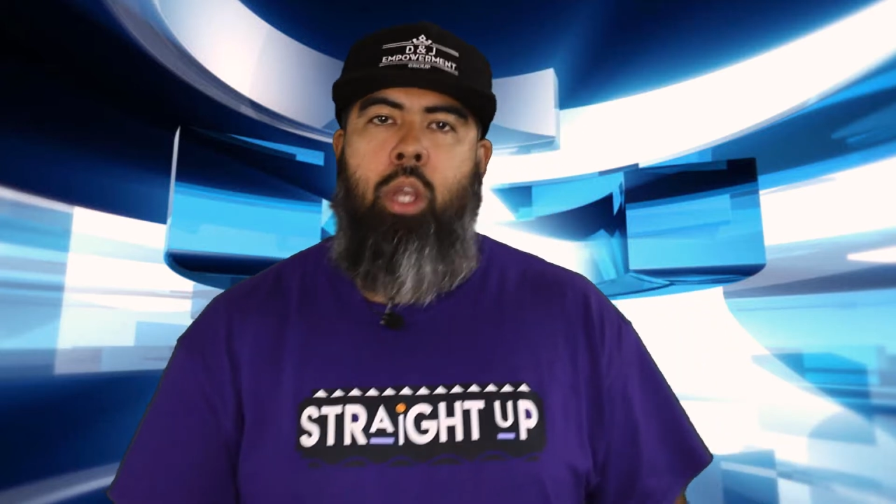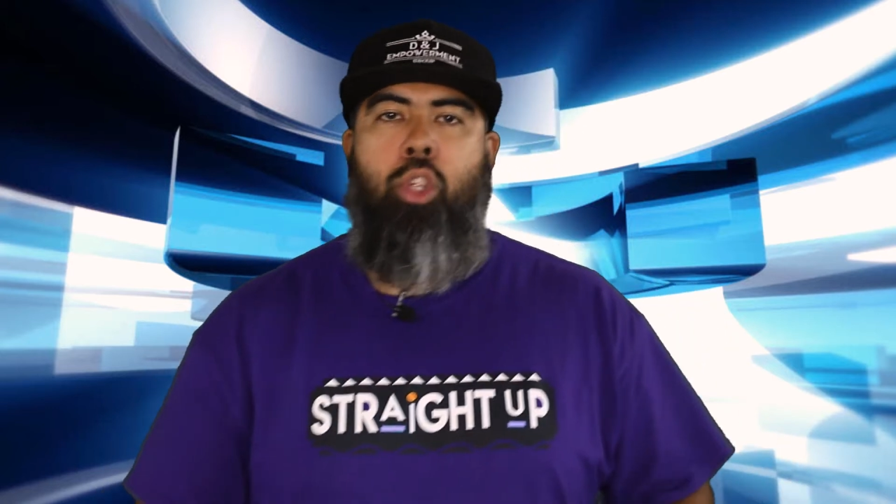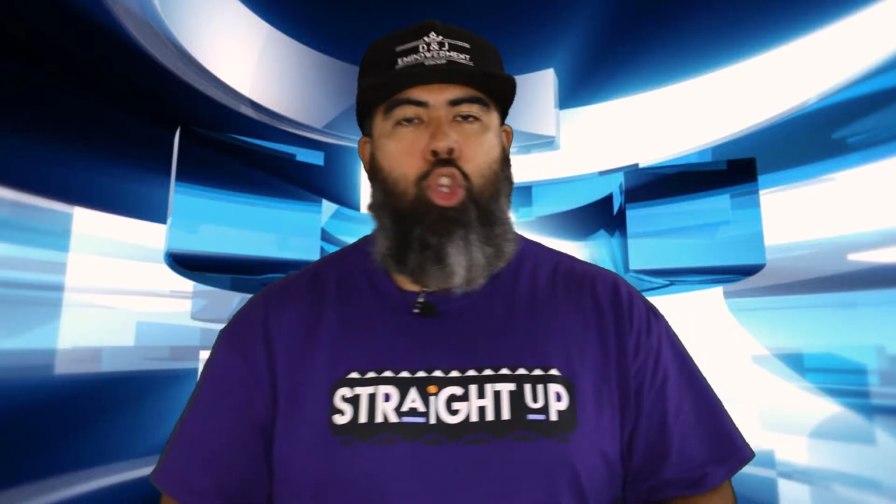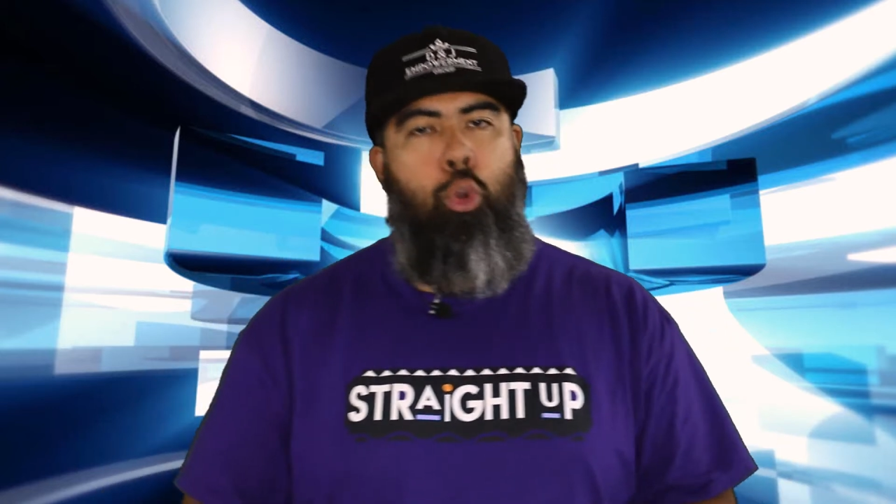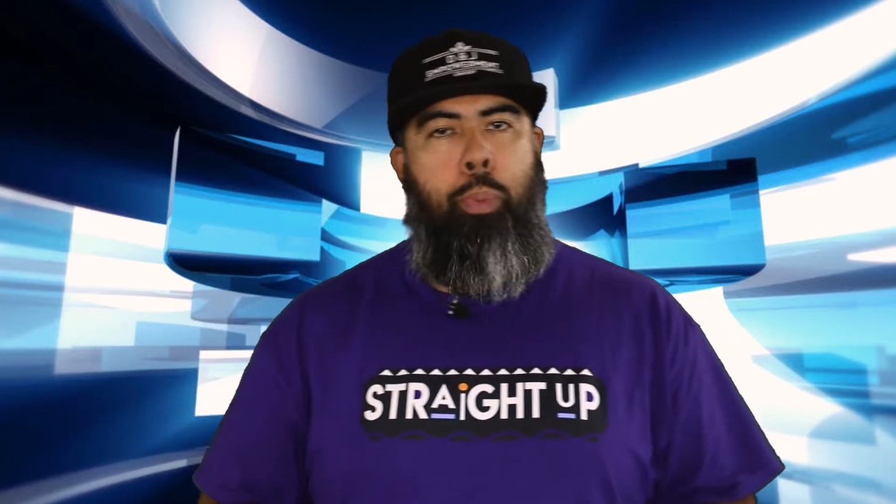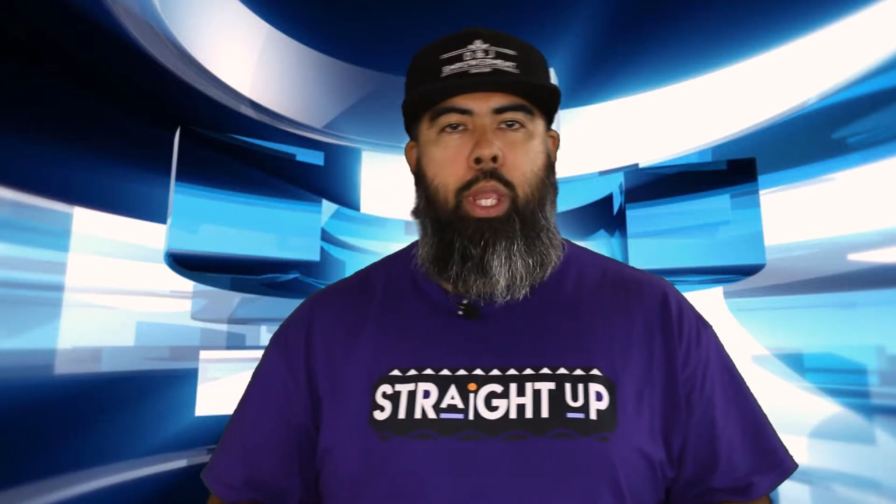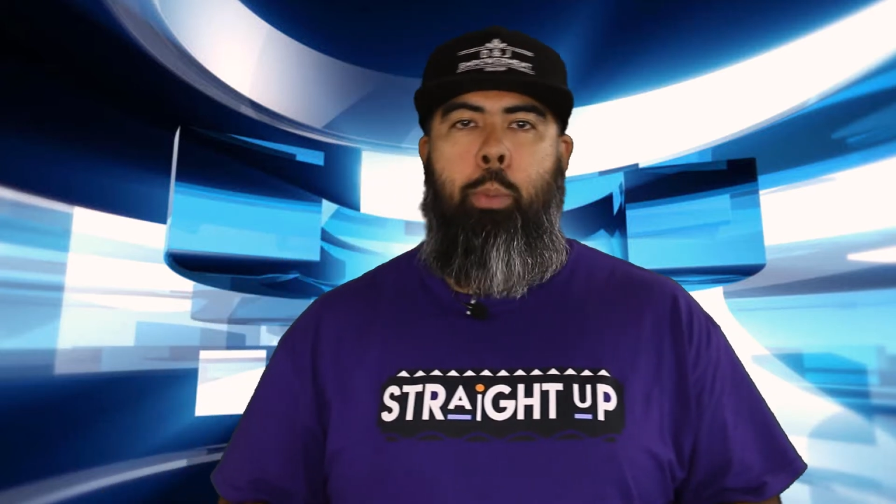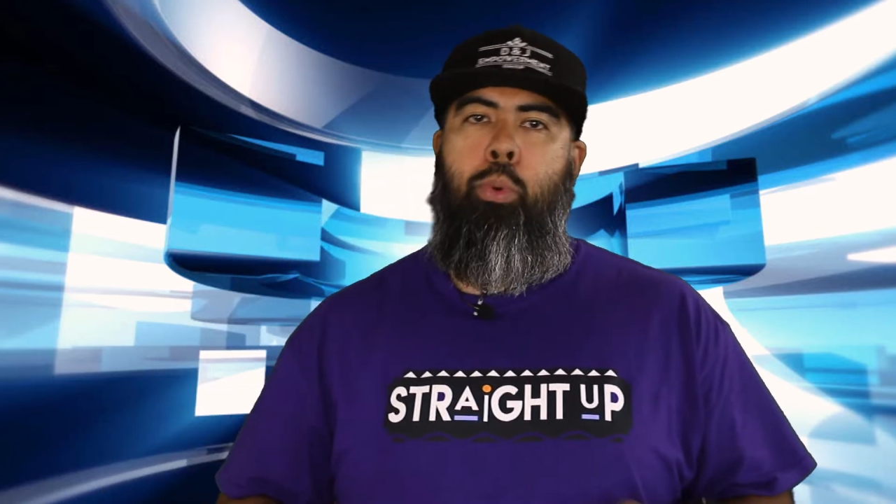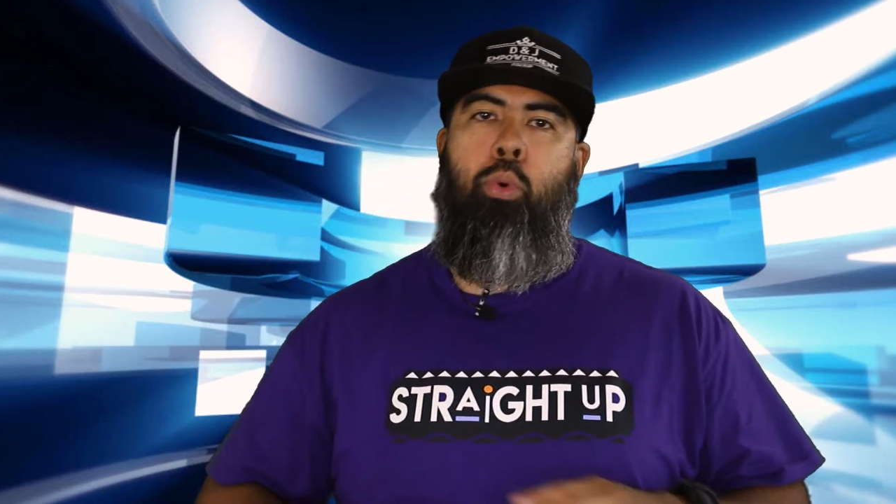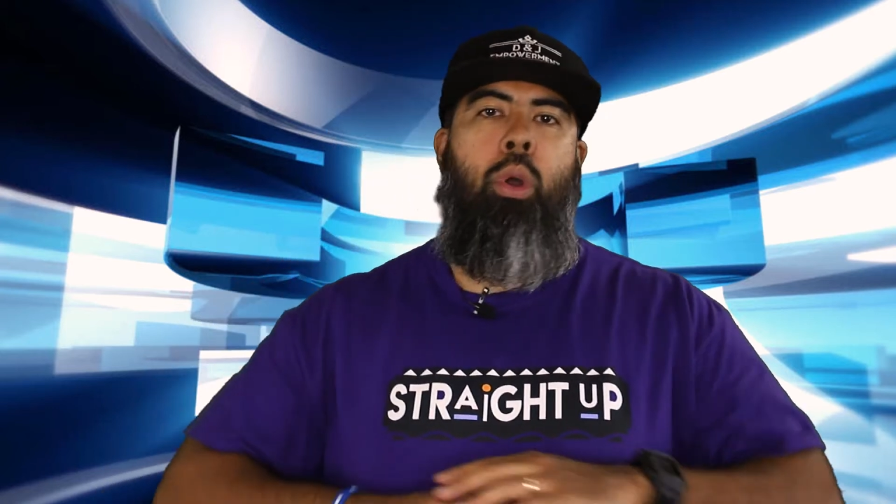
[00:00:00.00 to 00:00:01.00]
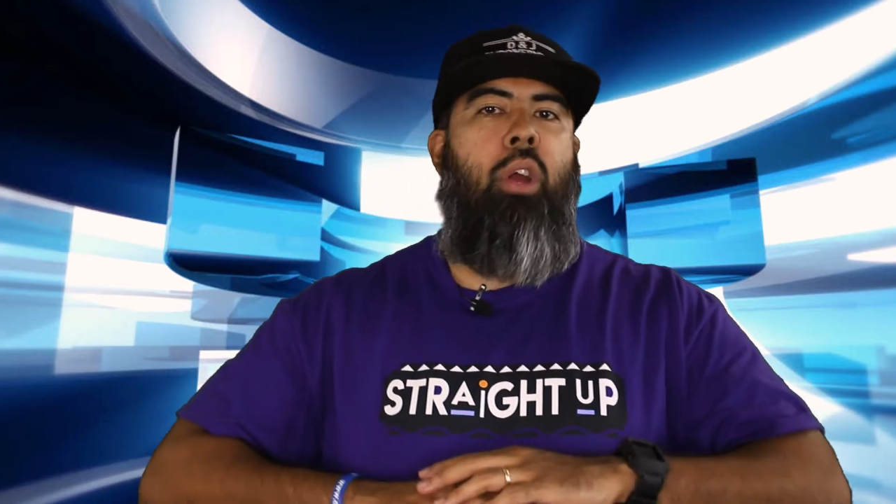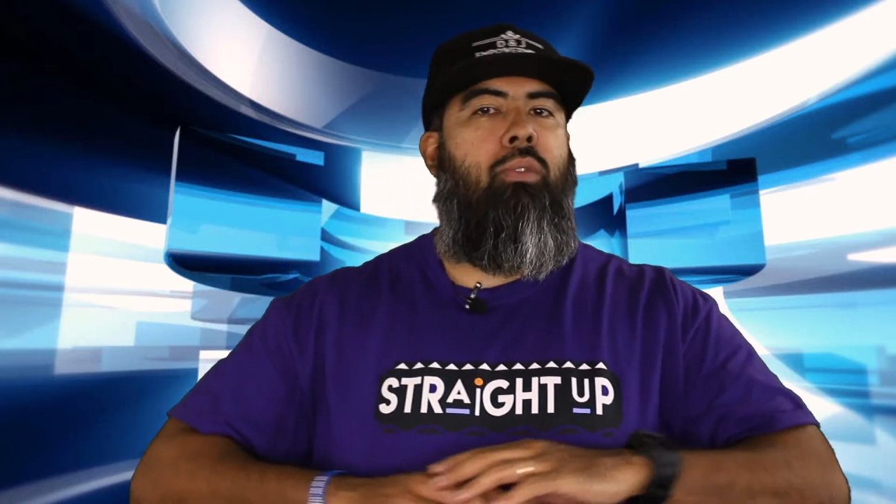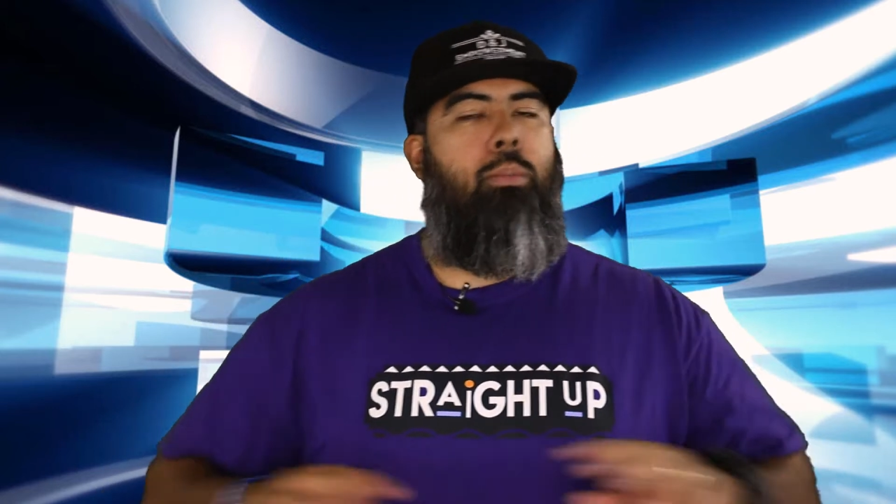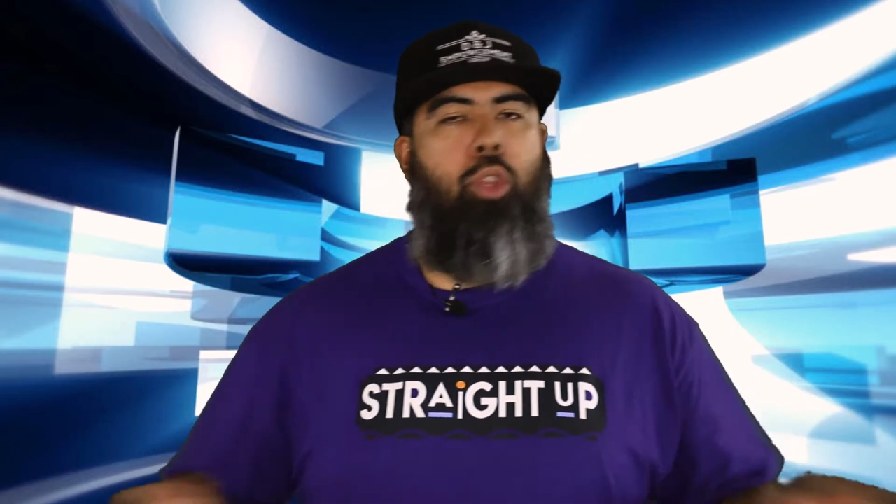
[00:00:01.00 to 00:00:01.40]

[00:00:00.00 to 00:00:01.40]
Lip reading: Two people from